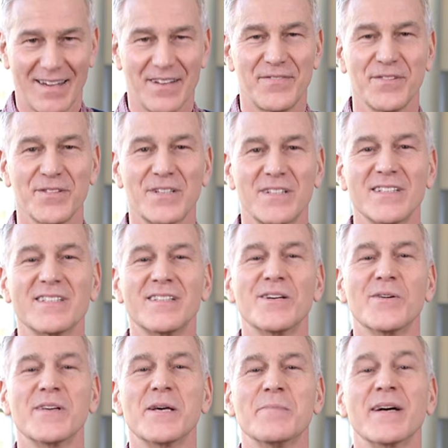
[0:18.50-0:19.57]
I feel good
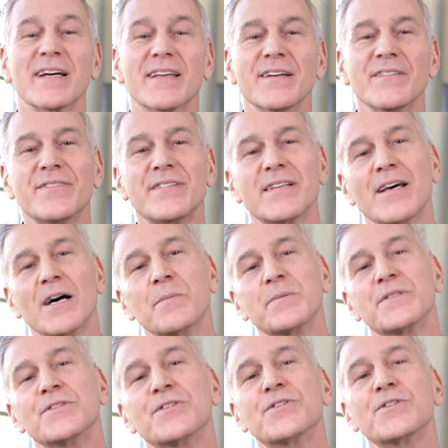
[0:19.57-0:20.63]
knowing that my gift
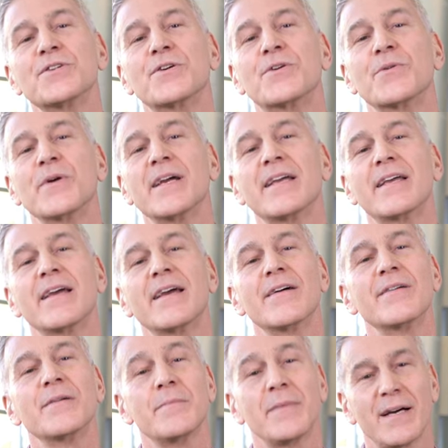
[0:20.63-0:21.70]
helps ensure great
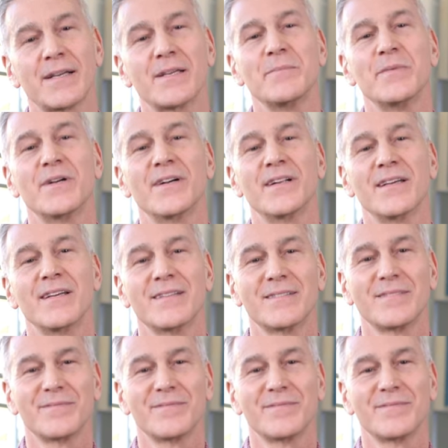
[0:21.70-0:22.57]
care in my community.